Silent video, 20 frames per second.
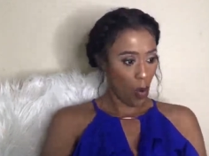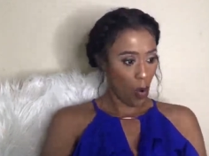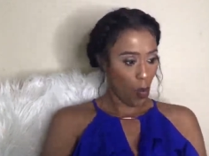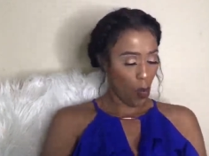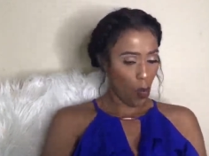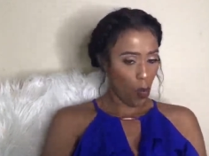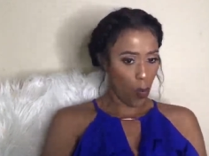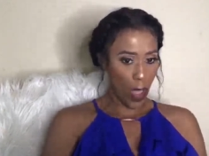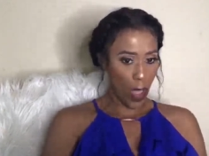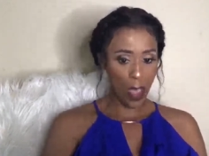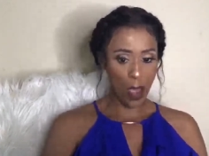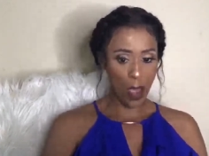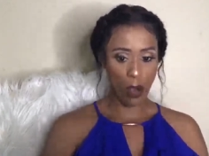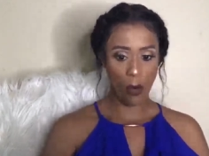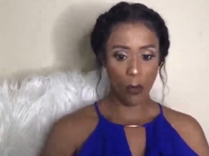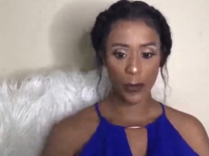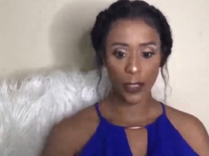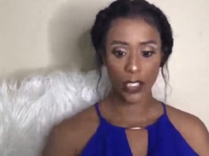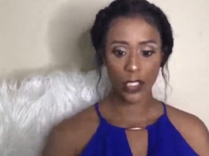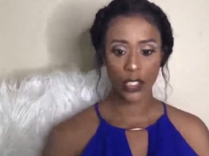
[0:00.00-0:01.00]
Well,
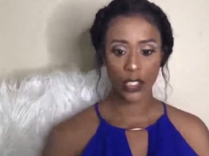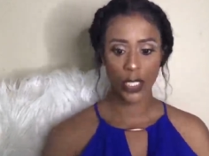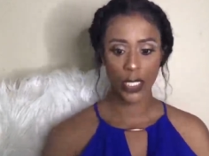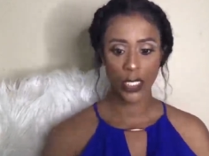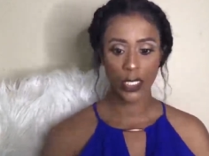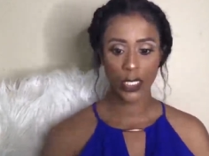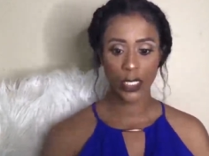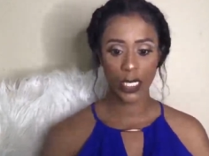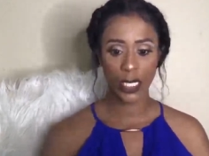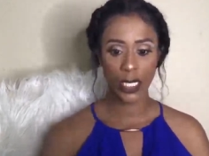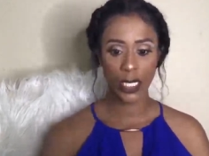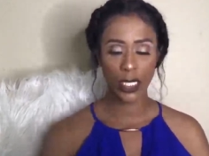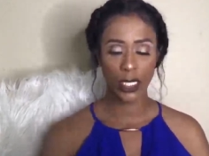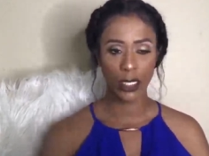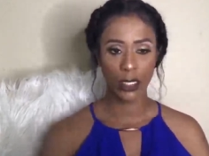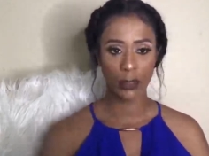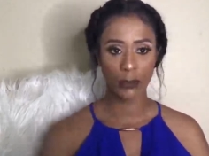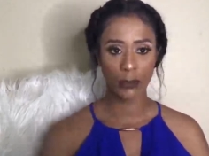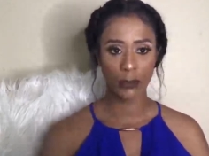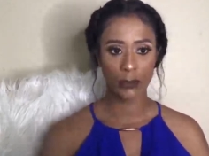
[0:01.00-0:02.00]
Miss
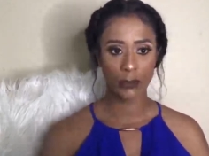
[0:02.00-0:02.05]
Justine,